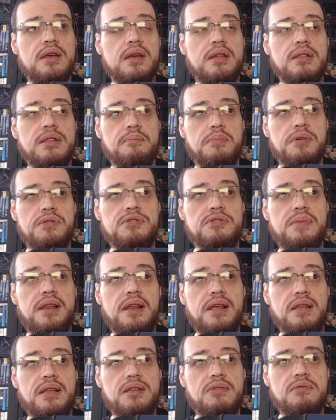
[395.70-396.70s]
The
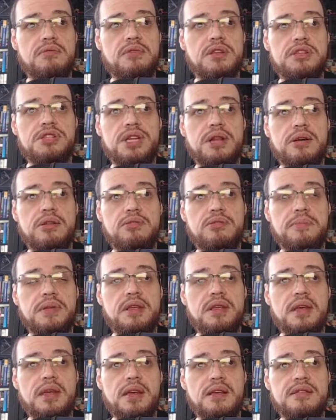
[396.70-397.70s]
post-millennial reached out to
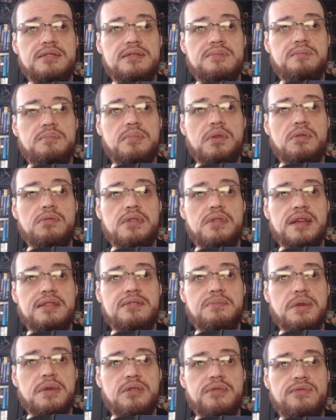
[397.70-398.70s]
PDX
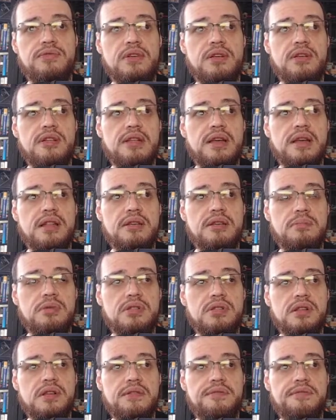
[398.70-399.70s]
protest bail fund and the
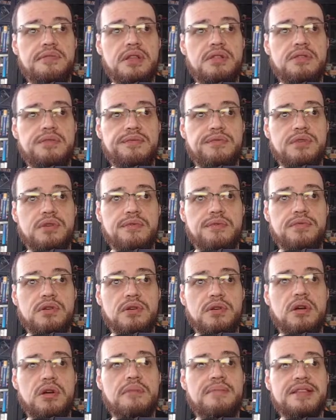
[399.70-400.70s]
Portland Freedom Fund for
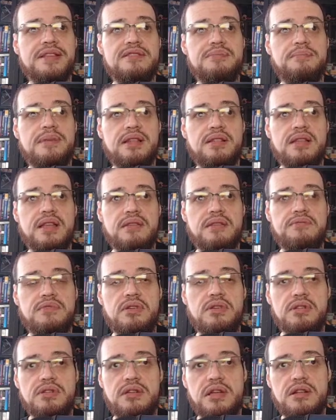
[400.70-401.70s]
comments but have
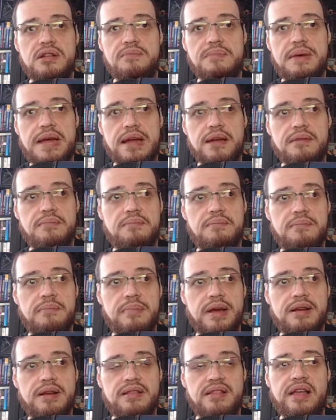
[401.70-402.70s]
not heard back
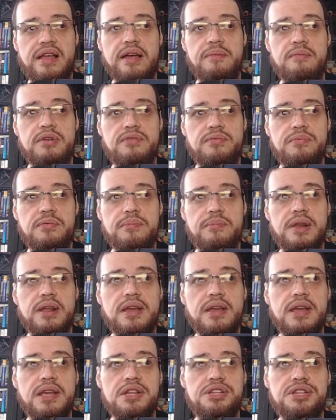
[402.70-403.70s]
by the time of
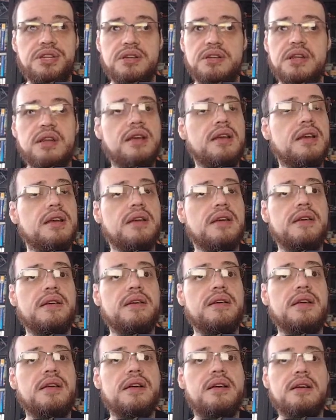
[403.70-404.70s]
publication.
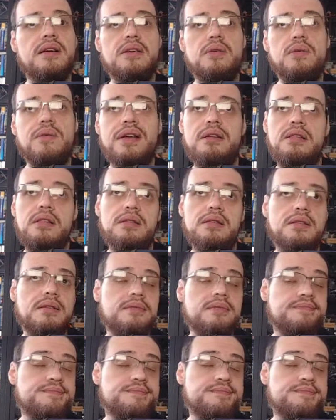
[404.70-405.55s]
Well,